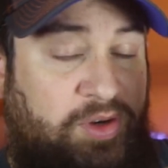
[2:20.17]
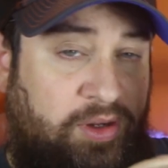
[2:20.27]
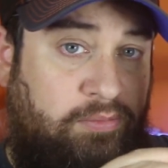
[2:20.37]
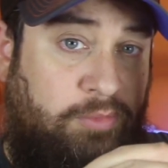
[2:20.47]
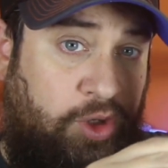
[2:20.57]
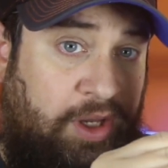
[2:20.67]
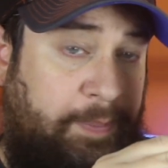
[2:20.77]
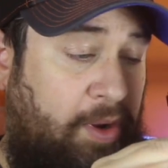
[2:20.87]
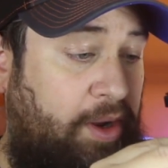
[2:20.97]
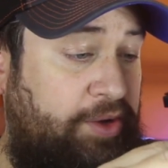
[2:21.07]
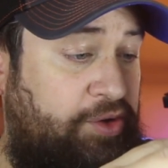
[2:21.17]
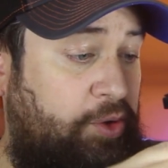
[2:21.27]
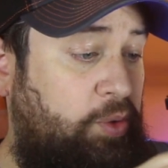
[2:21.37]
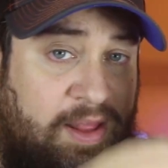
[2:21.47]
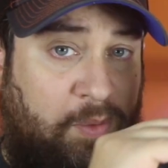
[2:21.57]
gonna clip
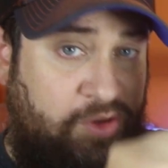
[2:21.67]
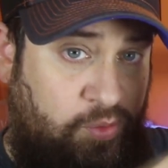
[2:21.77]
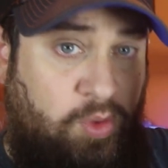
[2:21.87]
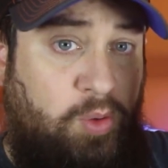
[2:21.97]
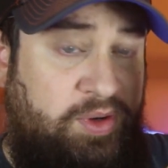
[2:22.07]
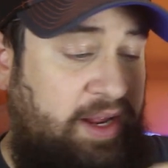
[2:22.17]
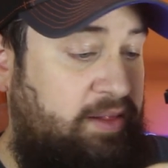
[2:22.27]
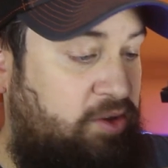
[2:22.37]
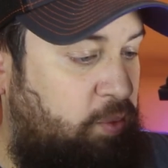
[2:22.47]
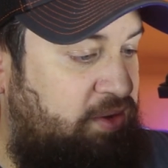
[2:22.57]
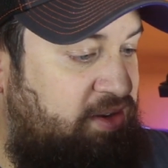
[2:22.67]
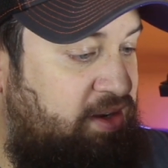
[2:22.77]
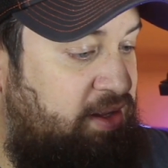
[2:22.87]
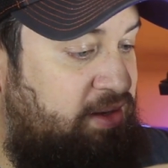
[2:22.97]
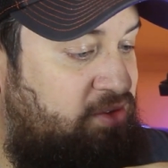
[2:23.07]
onto, and then we'll just rotate the
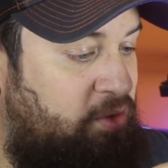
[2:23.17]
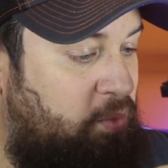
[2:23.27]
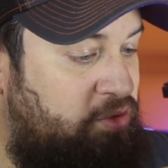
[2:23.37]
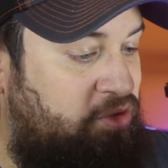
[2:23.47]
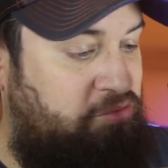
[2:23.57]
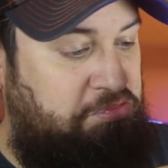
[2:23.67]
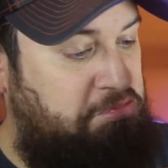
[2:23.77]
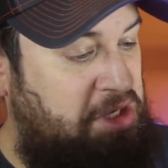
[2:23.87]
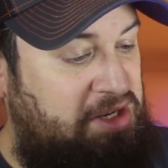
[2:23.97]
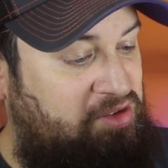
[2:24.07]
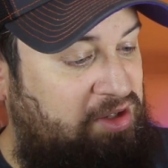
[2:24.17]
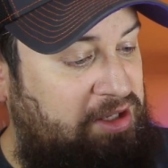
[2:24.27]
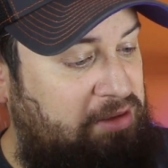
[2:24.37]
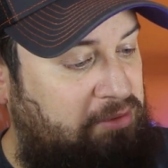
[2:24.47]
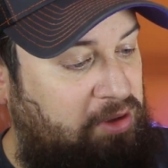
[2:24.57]
twisted end. So we'll just
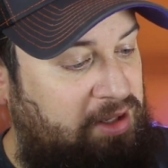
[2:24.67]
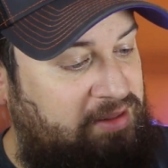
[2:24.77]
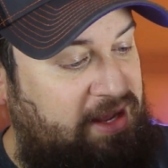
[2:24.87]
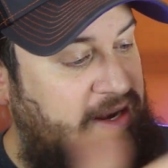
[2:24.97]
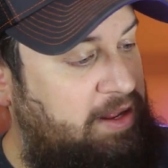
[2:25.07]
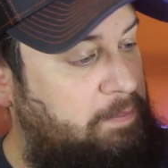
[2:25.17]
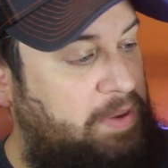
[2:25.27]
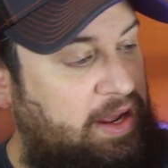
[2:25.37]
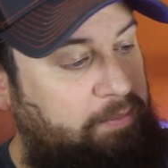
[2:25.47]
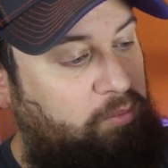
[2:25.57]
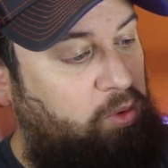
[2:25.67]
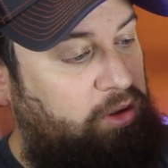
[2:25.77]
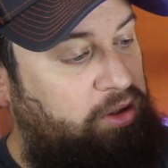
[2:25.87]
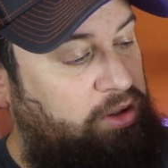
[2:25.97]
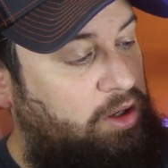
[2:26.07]
easy go like that, and bam, we're
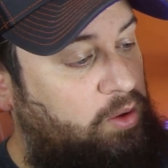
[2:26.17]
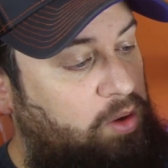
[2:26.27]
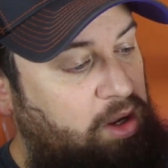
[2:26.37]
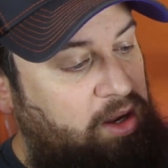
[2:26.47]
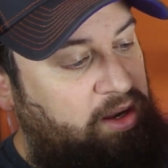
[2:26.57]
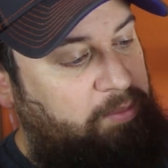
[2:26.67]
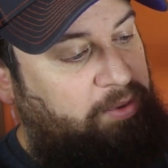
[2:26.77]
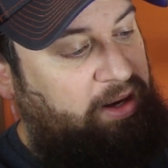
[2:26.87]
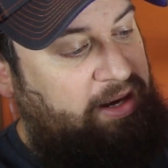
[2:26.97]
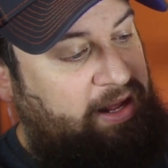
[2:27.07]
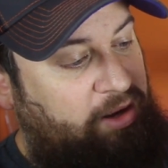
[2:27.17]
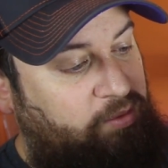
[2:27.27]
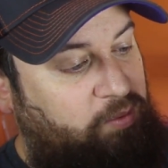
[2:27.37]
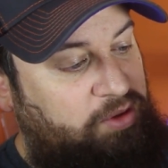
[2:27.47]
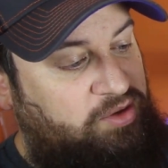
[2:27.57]
good to go. Bring it
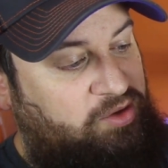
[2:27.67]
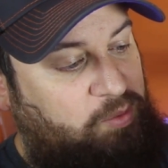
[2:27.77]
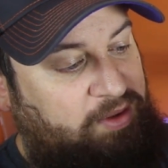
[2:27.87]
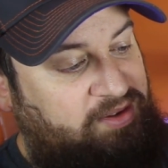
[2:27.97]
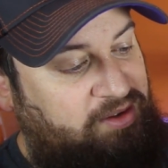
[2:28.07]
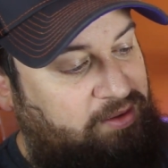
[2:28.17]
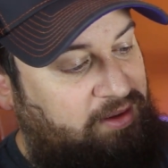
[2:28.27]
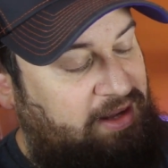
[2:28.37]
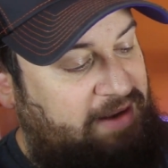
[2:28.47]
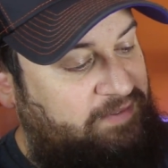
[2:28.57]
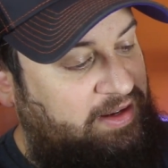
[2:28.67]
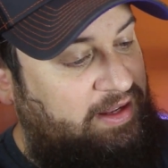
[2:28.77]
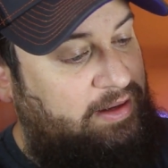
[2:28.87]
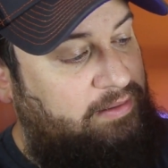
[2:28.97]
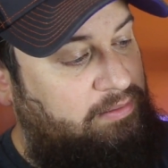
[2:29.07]
out, we just twist it to the left
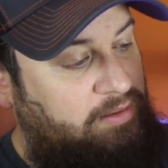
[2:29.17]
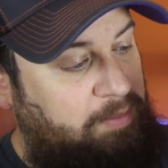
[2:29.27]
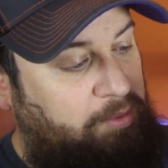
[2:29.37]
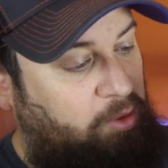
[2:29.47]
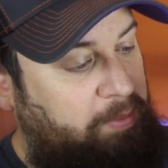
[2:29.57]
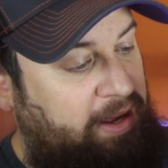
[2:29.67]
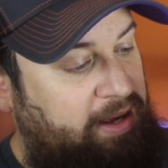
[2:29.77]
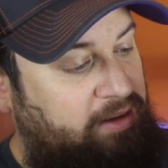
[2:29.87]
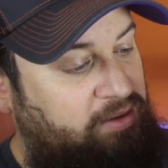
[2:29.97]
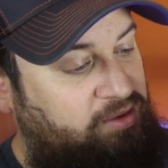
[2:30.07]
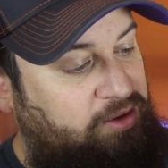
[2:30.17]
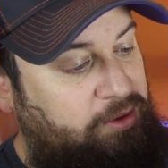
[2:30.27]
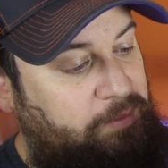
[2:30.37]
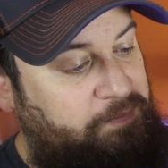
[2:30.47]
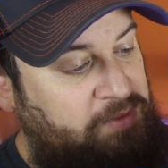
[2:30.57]
again, and pull back.
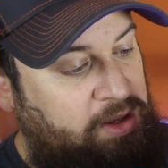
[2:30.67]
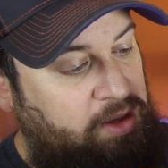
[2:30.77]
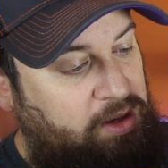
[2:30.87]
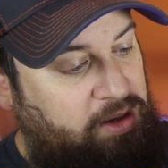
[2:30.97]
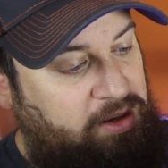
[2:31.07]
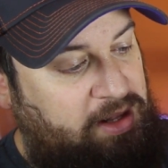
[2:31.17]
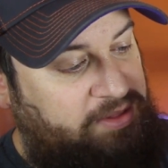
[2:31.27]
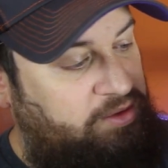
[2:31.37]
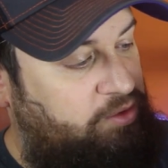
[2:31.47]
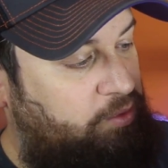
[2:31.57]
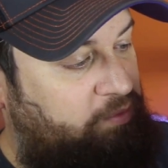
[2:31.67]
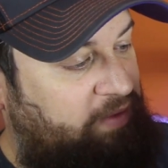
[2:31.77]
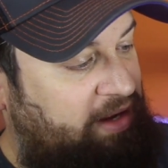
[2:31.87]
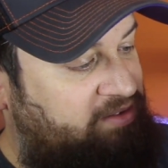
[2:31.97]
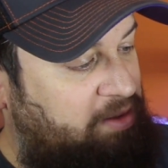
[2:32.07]
So nothing too
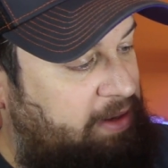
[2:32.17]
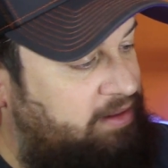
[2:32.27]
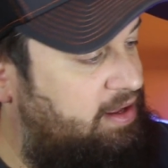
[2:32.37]
fancy about